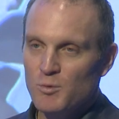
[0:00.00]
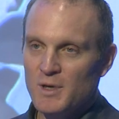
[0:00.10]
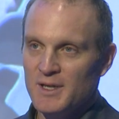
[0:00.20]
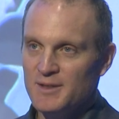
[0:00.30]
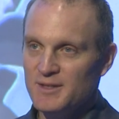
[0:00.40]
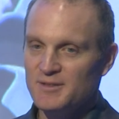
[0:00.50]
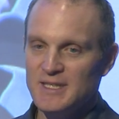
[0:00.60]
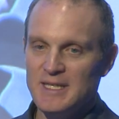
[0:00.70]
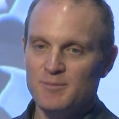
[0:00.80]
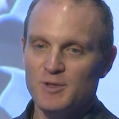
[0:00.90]
this
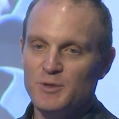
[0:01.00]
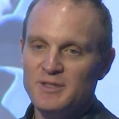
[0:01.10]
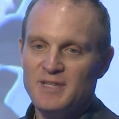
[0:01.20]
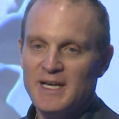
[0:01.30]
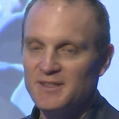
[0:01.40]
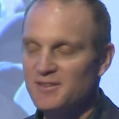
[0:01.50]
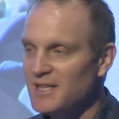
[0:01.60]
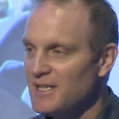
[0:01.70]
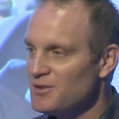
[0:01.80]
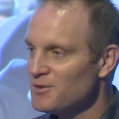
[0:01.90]
team, Louisiana
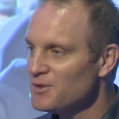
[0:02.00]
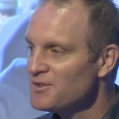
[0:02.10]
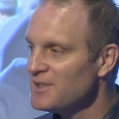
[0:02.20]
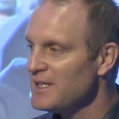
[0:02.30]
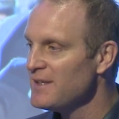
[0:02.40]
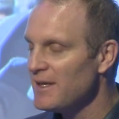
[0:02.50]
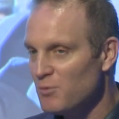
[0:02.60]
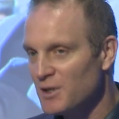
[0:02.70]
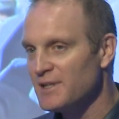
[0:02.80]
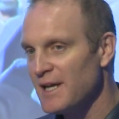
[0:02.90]
State University, they
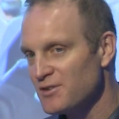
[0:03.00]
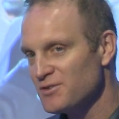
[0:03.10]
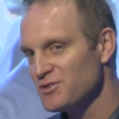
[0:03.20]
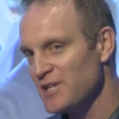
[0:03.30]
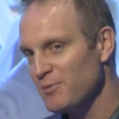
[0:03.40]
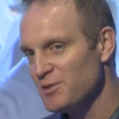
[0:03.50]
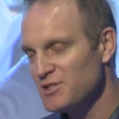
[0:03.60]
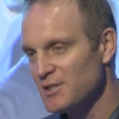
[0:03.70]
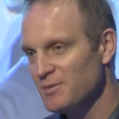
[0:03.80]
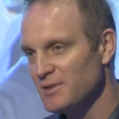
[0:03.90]
won a national
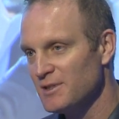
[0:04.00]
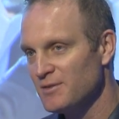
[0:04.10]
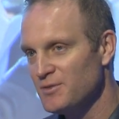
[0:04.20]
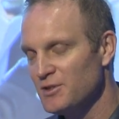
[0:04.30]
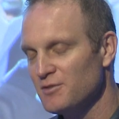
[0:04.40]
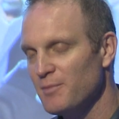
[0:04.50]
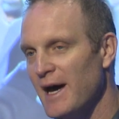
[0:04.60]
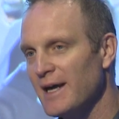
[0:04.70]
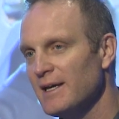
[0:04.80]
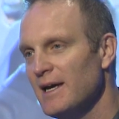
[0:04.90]
championship a few years
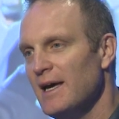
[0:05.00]
back,